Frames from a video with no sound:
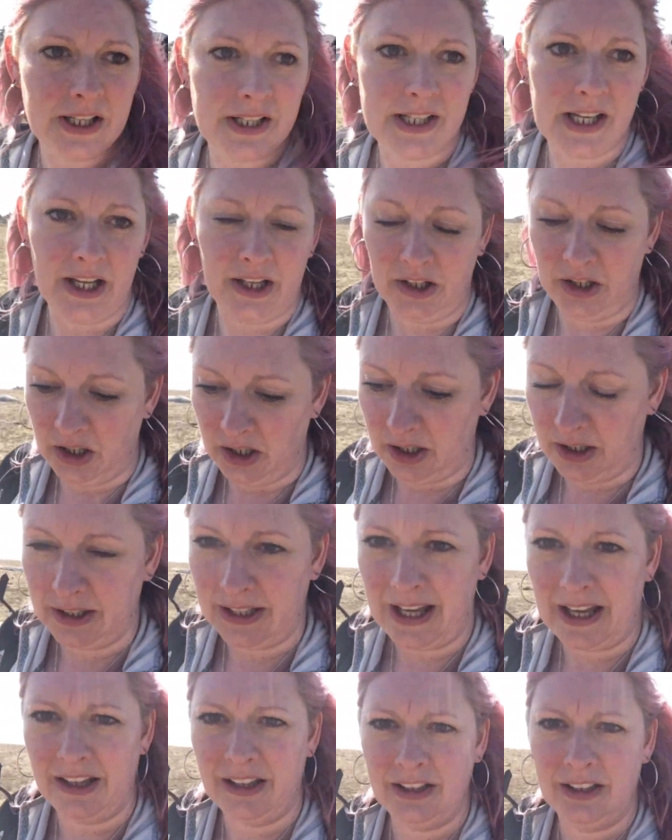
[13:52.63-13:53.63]
So,
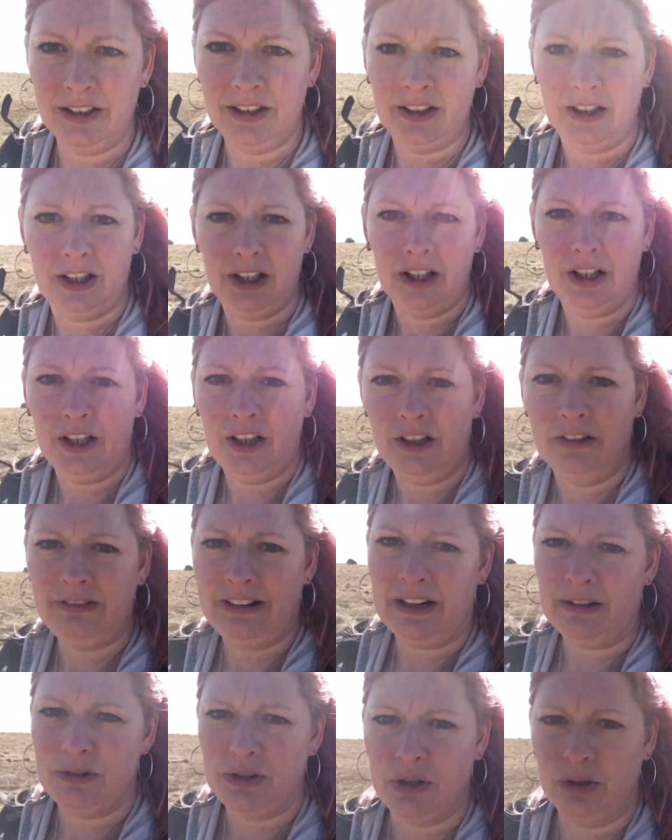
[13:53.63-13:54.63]
yeah,
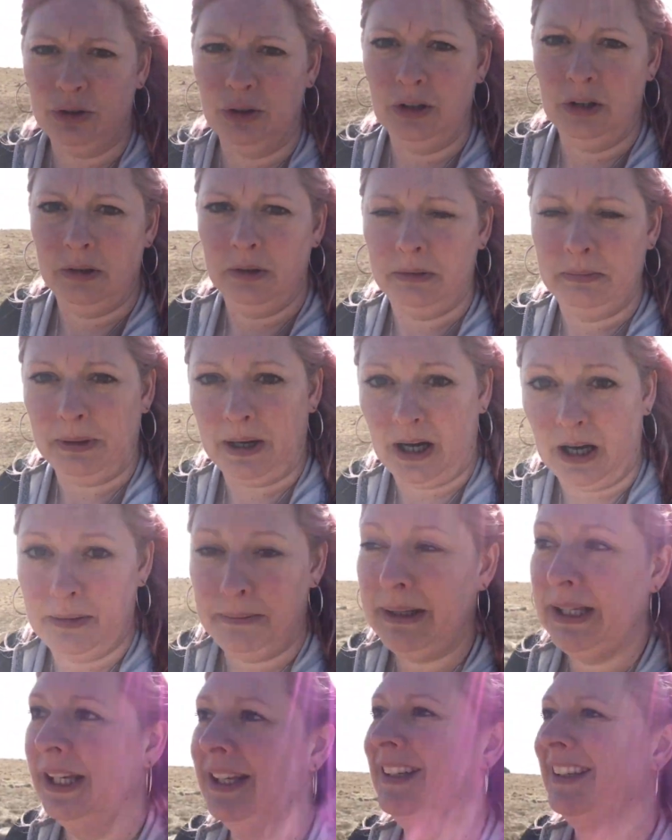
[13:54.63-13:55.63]
Rough Tor behind
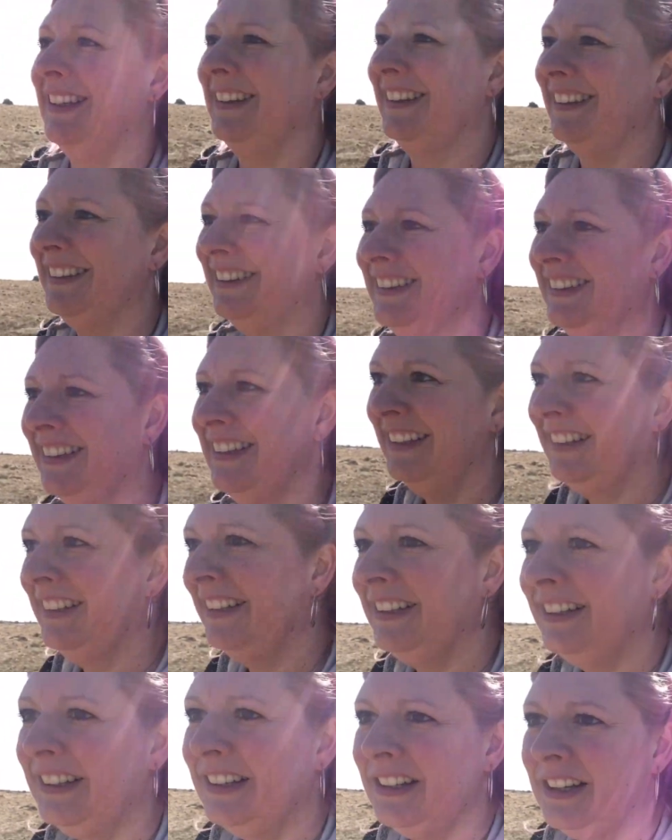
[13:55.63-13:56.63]
me.
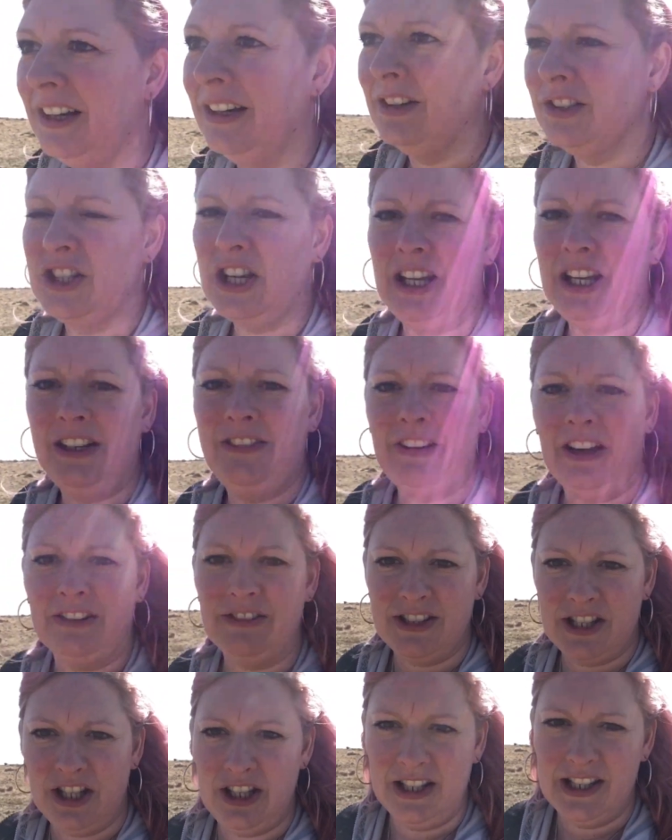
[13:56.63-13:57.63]
I'll turn you
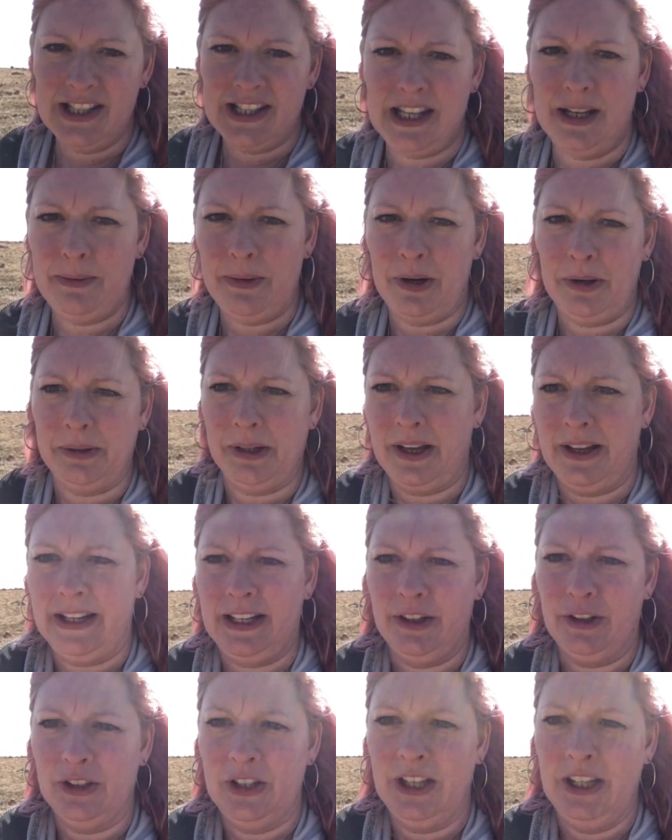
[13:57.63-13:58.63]
round so you can see where I'm going.
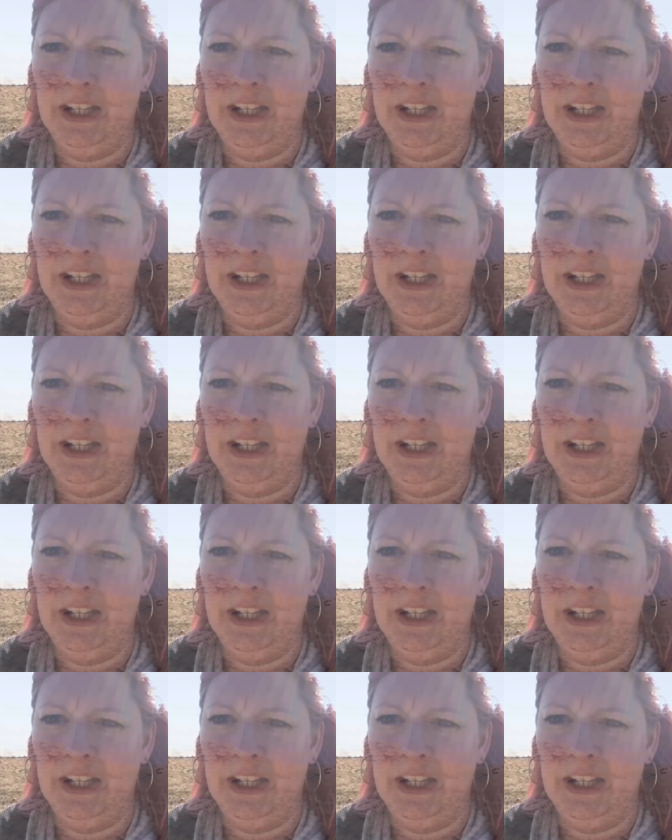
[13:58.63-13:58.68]
Hang on.